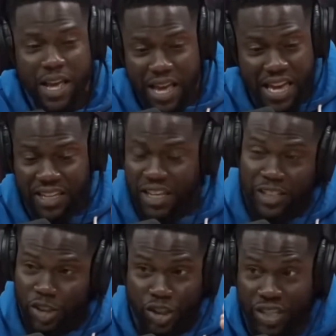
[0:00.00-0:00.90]

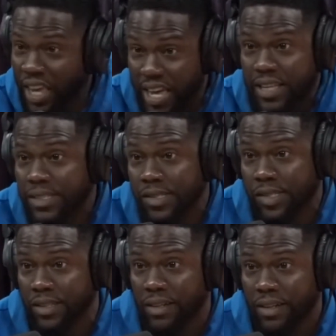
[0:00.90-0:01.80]
It's your
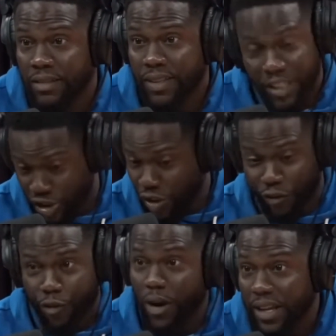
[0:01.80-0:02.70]
kids, it's your
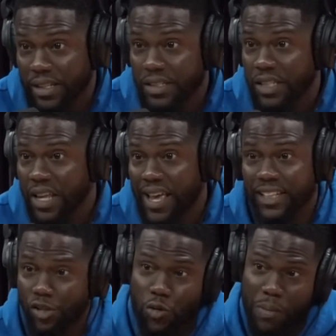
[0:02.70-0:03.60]
friends,
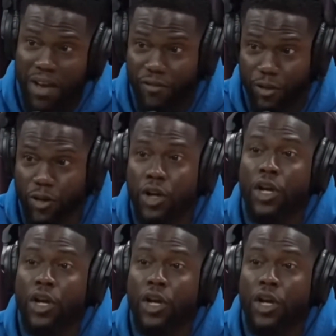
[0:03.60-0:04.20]
it's whomever.